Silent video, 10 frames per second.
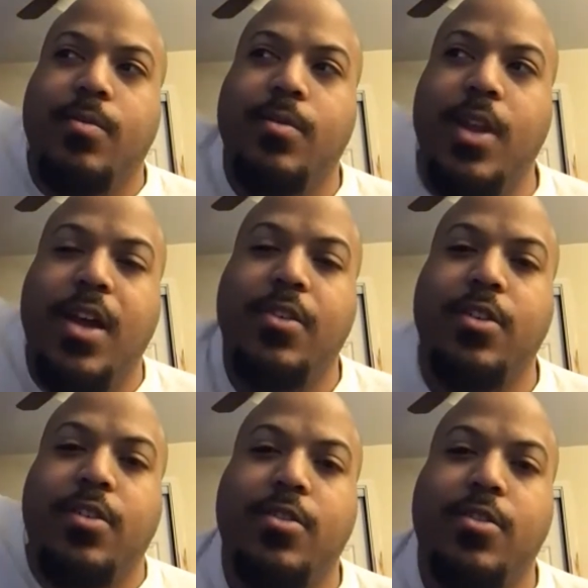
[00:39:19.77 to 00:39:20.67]
not
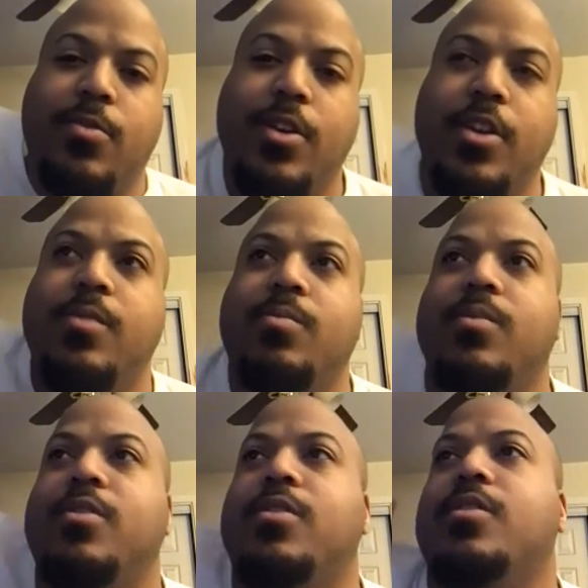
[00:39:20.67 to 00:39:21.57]
just
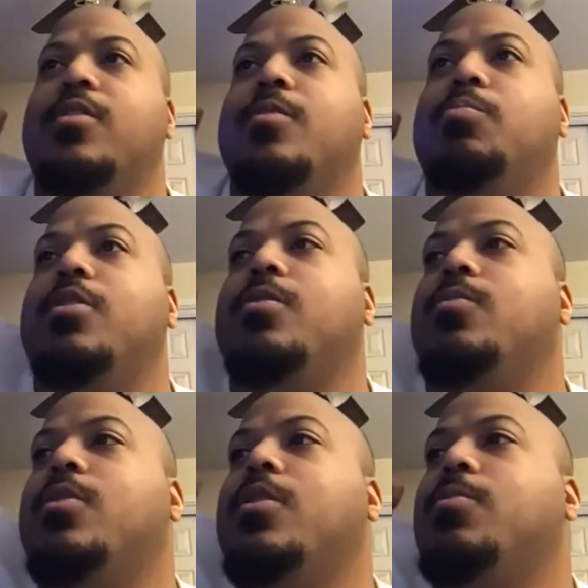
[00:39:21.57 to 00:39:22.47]
streams to the point
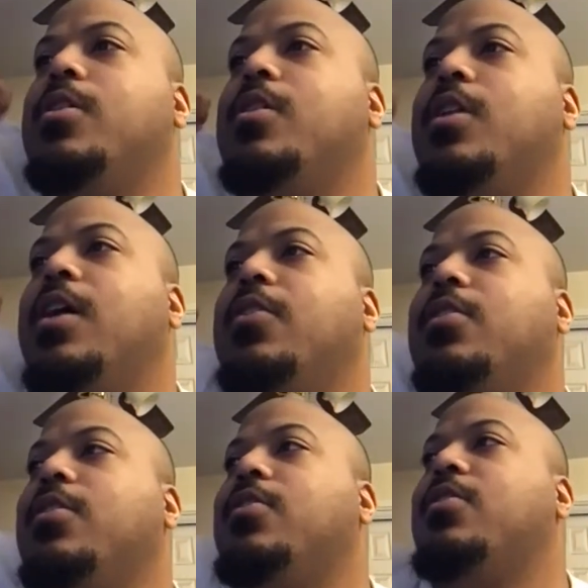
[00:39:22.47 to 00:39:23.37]
where we can
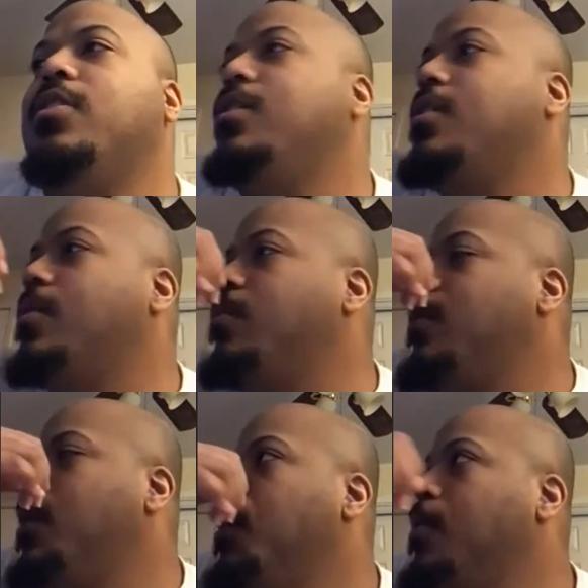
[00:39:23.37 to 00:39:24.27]
actually see them,
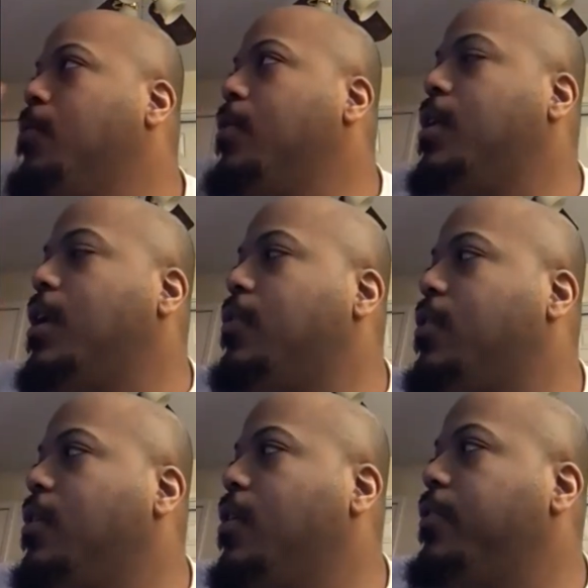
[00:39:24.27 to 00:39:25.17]
we can
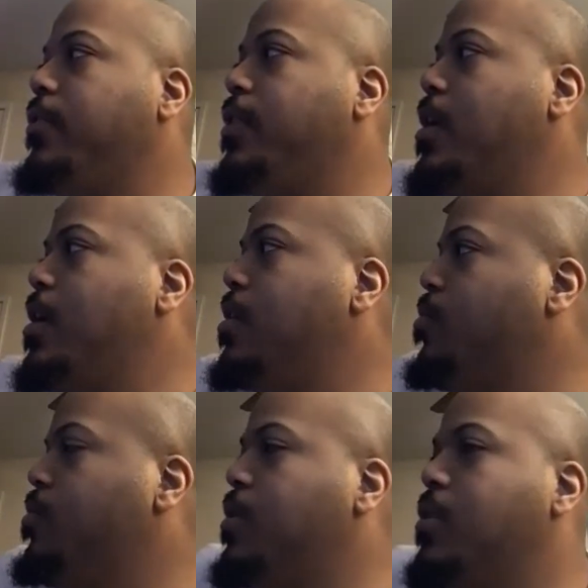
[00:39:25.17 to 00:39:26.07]
actually understand
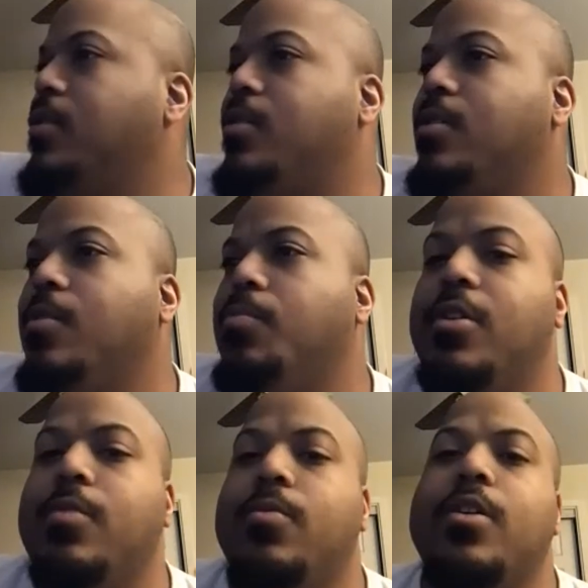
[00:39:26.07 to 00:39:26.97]
them, but to the
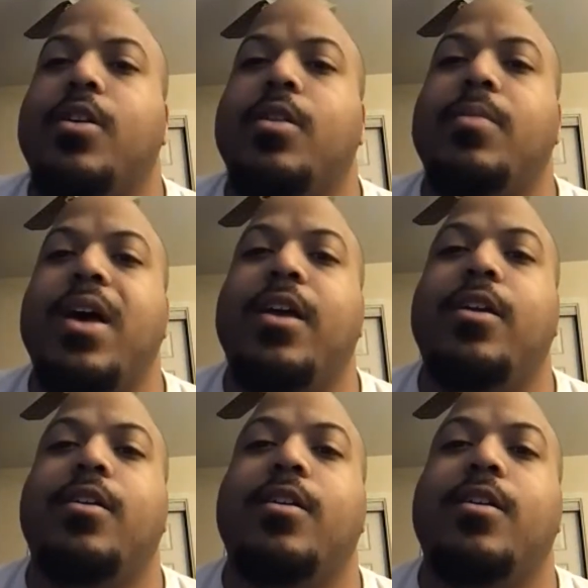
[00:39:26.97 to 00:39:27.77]
point where it can make